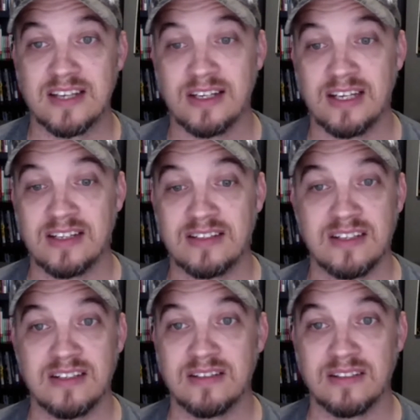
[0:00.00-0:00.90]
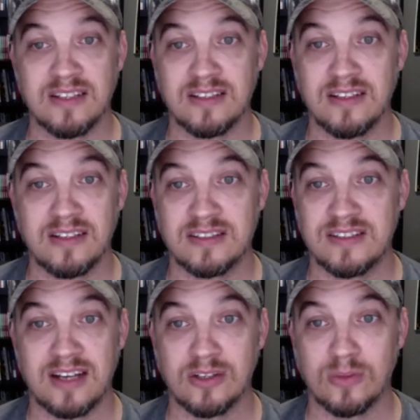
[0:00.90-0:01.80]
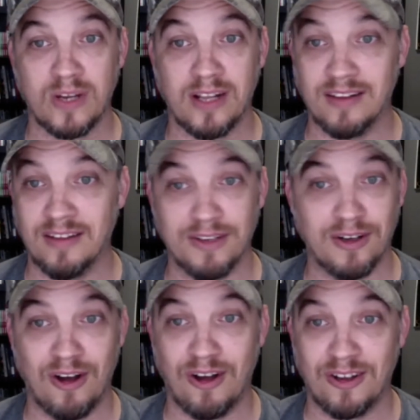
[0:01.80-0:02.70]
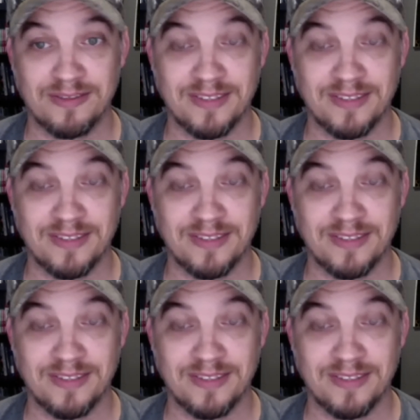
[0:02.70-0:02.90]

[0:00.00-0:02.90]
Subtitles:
you it's not a good way to live at all.